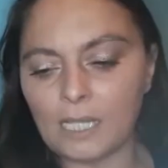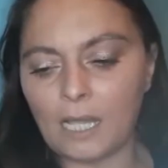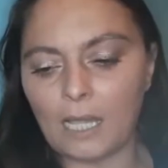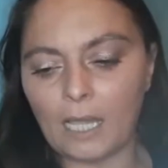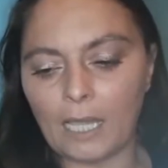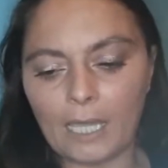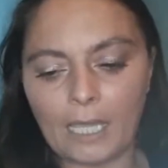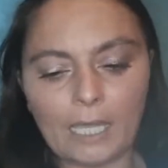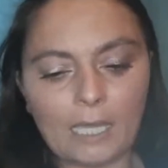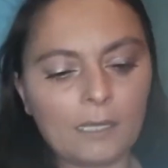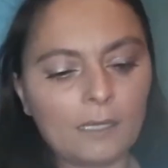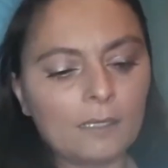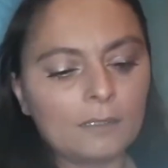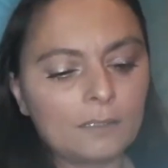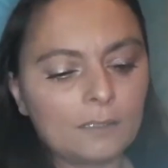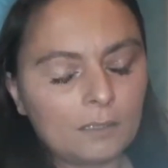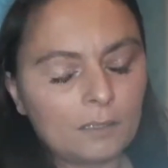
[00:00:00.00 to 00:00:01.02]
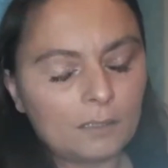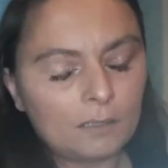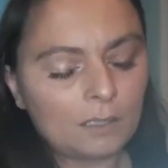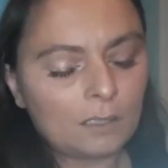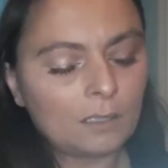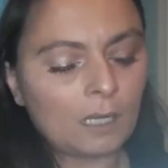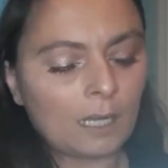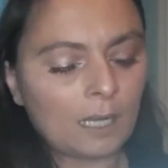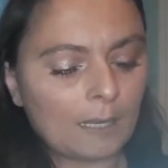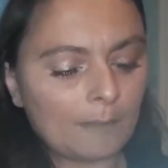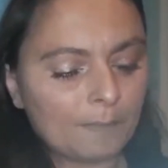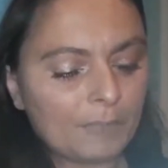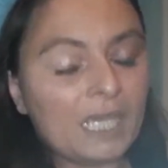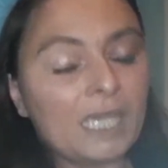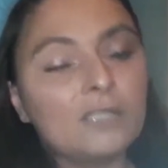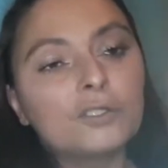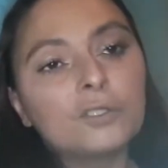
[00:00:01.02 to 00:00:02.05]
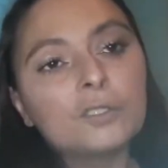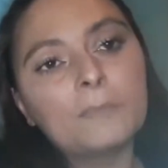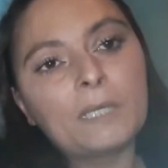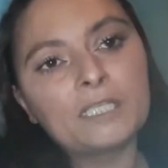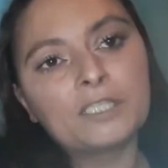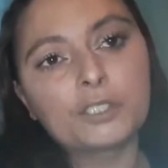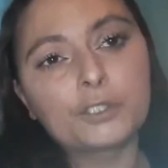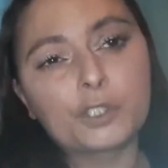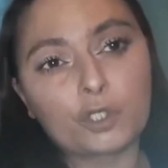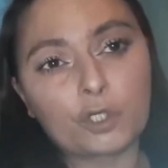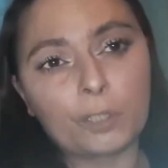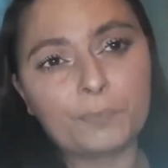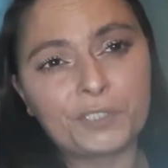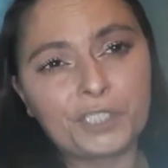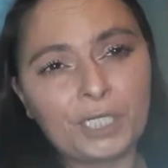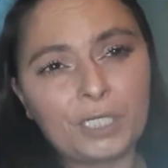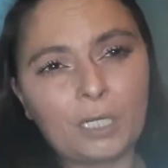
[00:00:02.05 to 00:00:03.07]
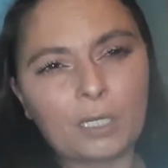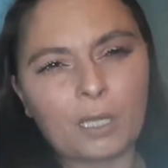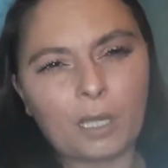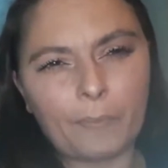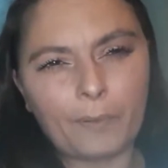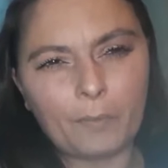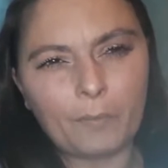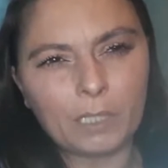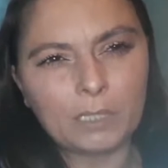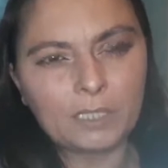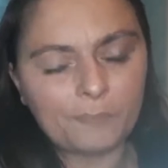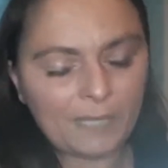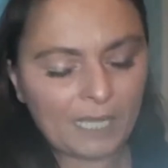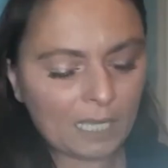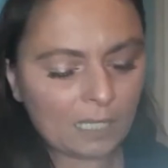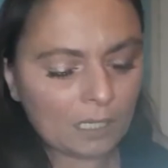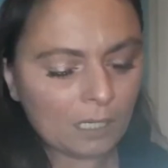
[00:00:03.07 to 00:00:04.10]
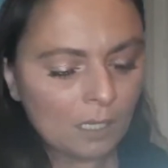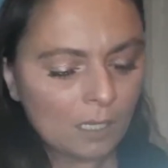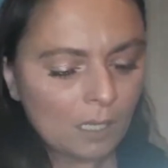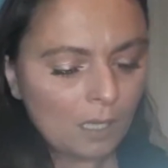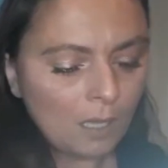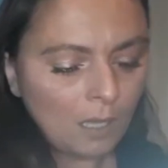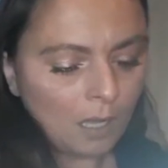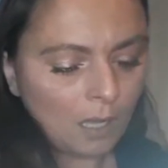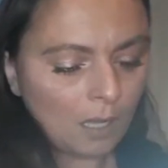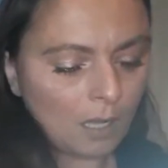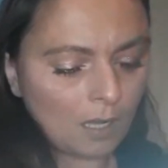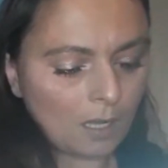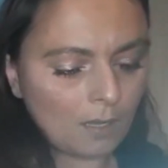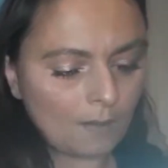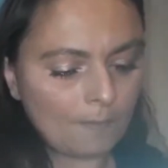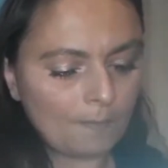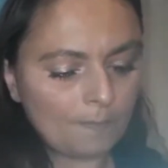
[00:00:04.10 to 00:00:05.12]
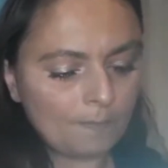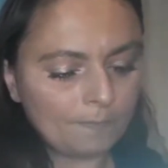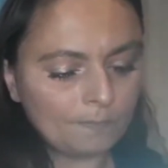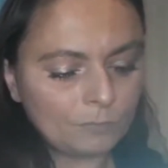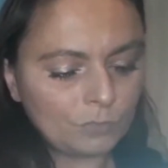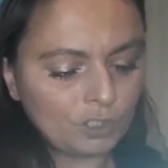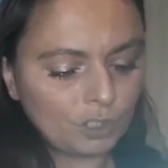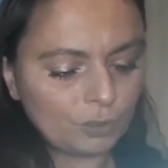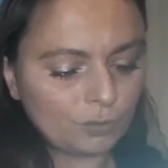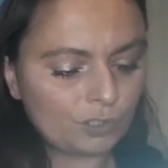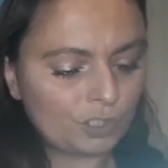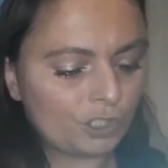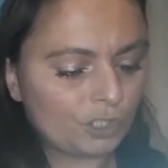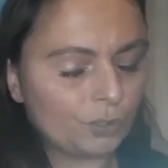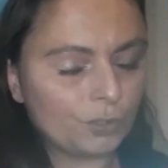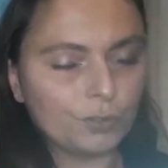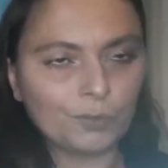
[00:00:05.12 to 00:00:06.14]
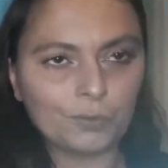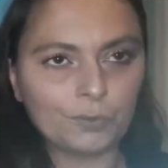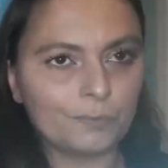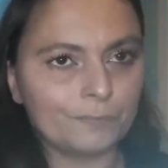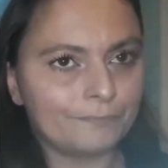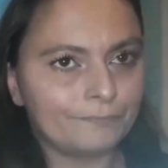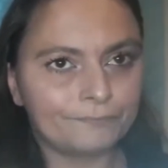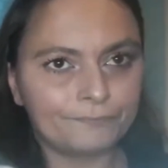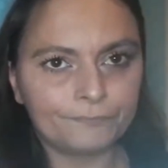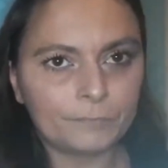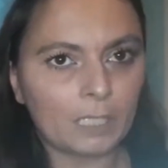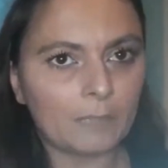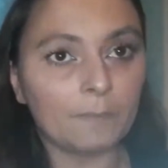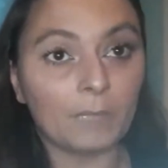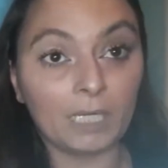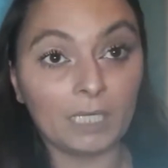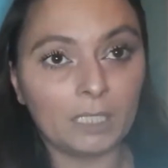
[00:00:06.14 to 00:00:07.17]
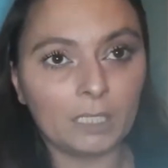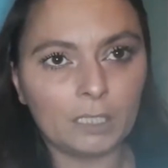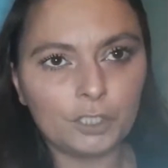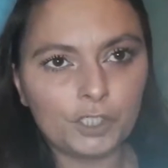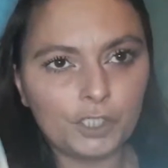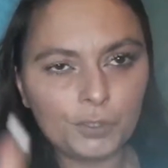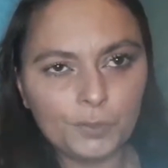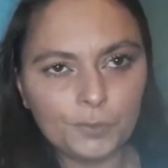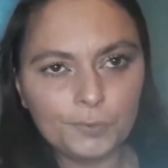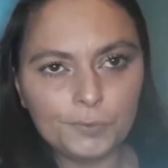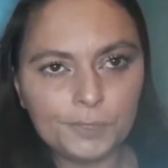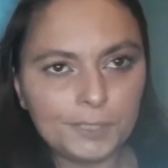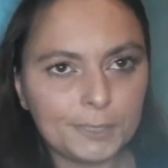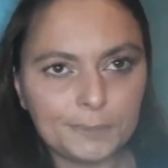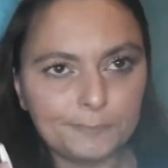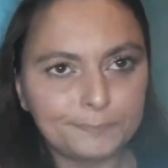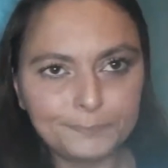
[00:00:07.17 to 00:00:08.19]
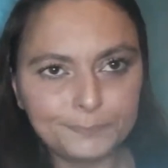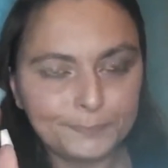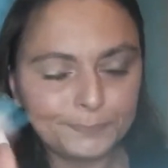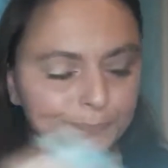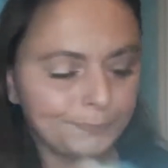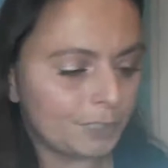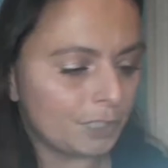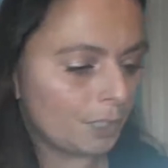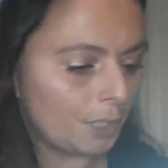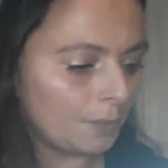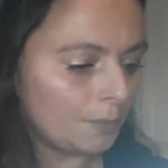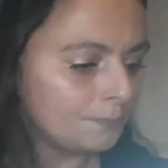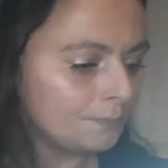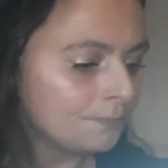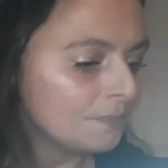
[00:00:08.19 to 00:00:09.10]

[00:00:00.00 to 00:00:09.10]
I canceled my subscription a couple months back due to money issues, you know.